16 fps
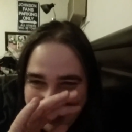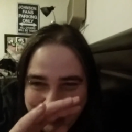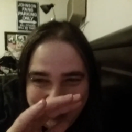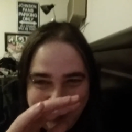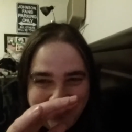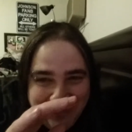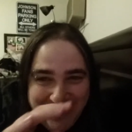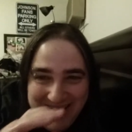I
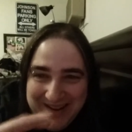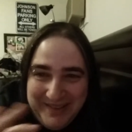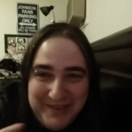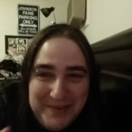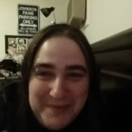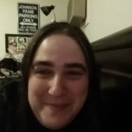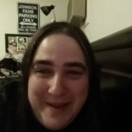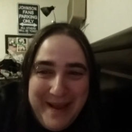don't know how to
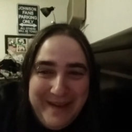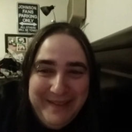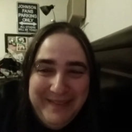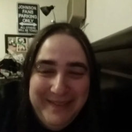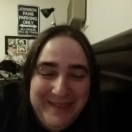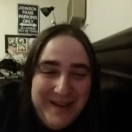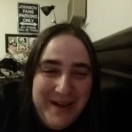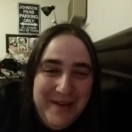do math,
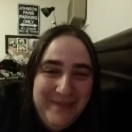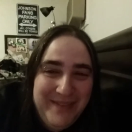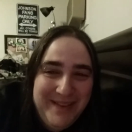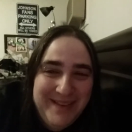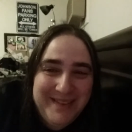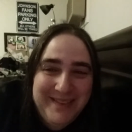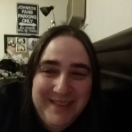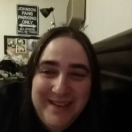
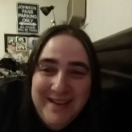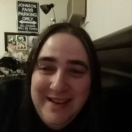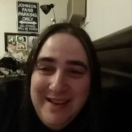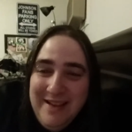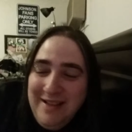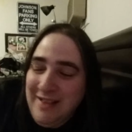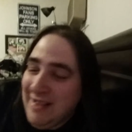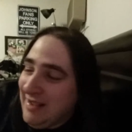obviously.
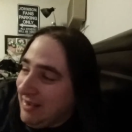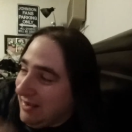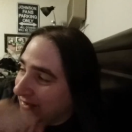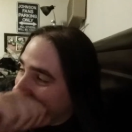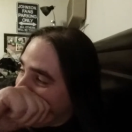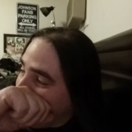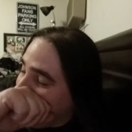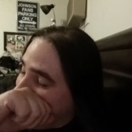
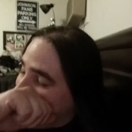Um,